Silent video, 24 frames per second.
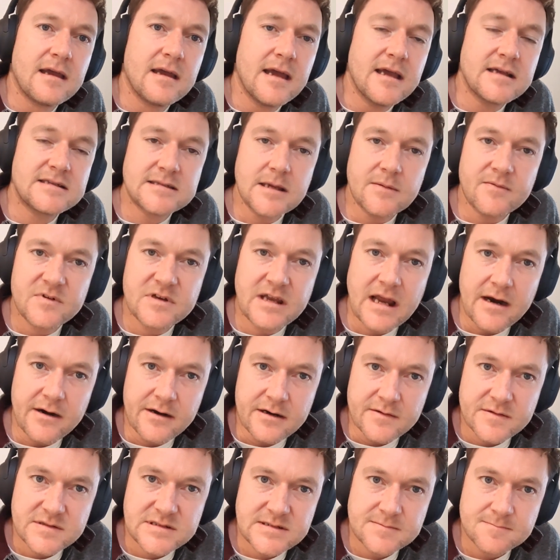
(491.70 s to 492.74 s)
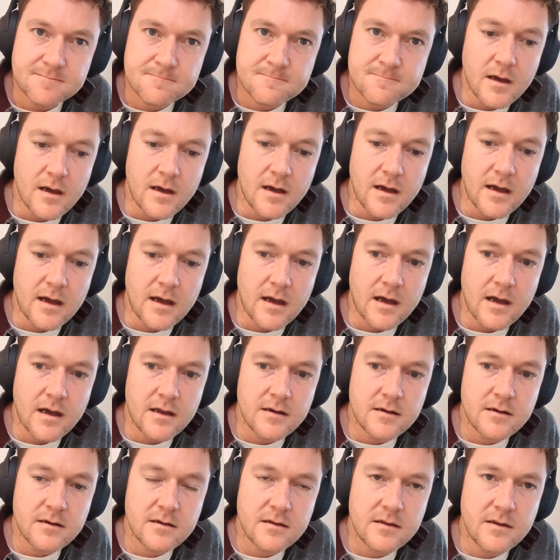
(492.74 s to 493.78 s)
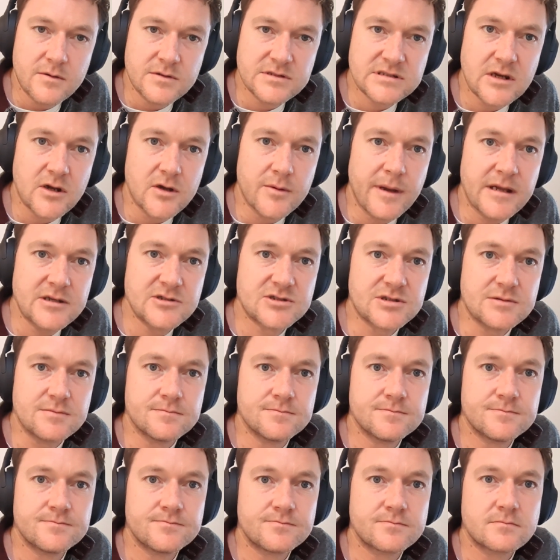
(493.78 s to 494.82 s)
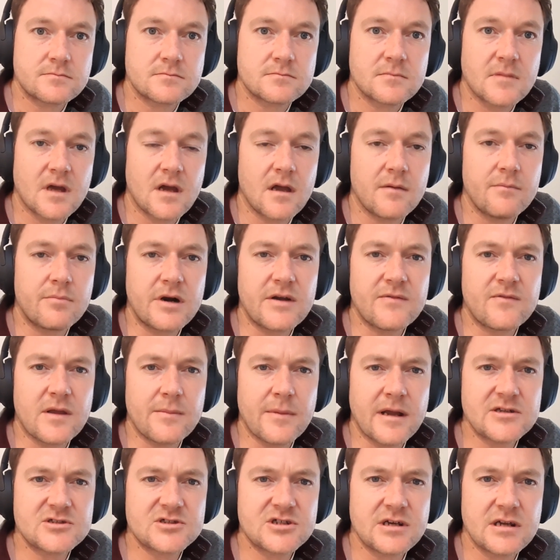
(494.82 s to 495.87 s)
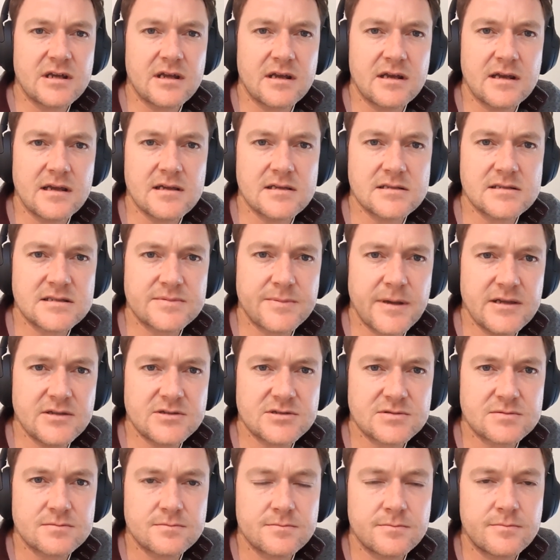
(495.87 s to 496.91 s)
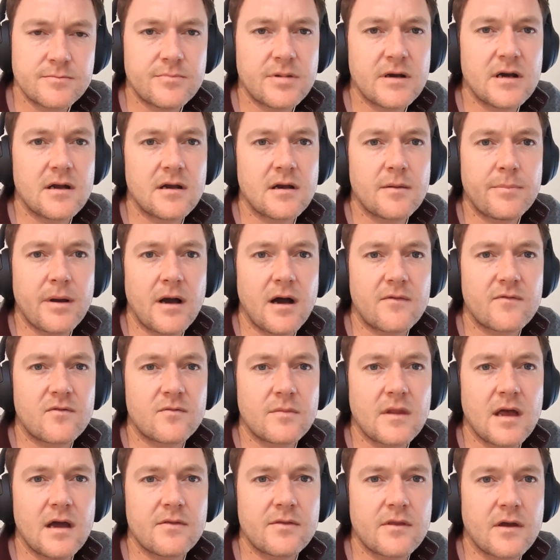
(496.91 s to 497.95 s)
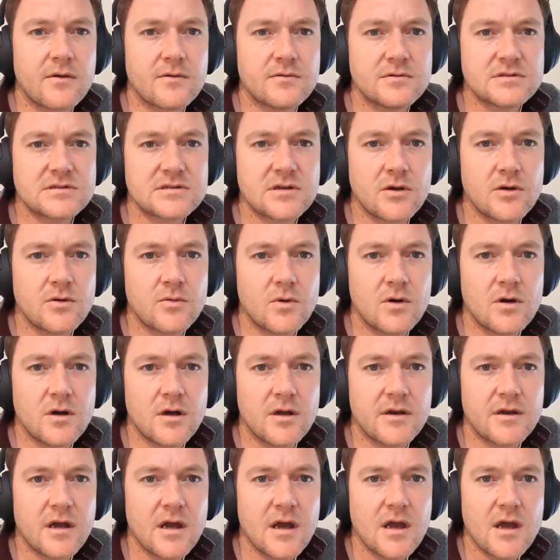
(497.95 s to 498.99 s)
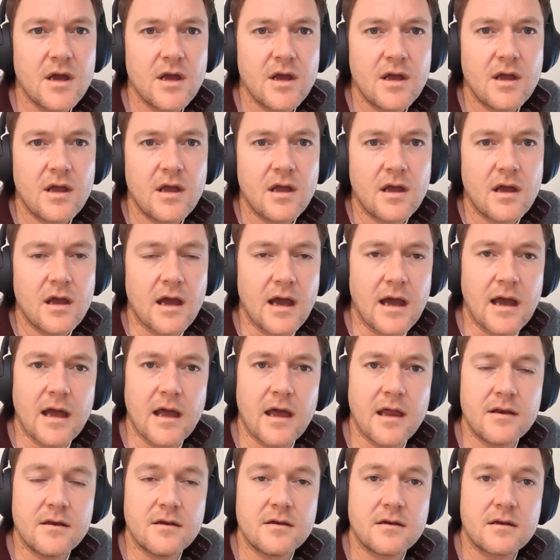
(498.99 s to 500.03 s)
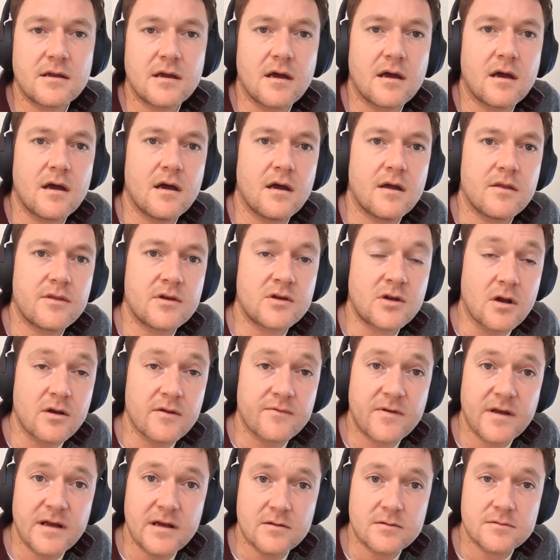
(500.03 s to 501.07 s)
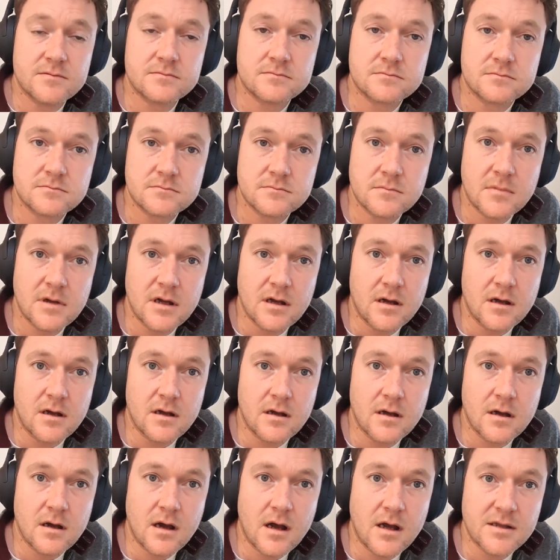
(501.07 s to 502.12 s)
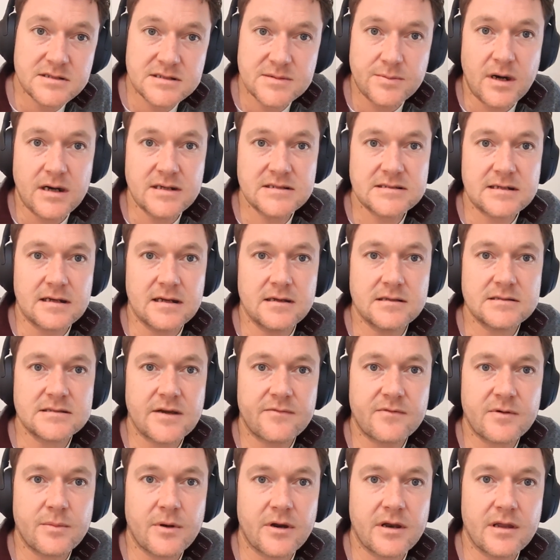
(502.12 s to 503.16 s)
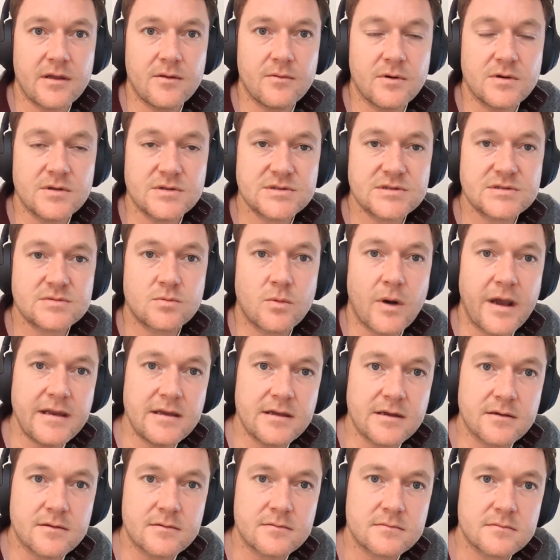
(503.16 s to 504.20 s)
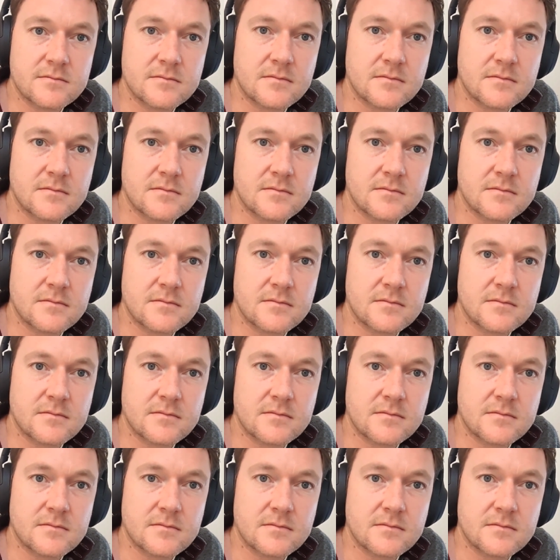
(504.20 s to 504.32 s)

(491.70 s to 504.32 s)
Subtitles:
except for tariffs. And there was no mention. He briefly mentioned it in his speech, but apart from that, there was no word. And the dollar fell, unsurprisingly, as everybody was waiting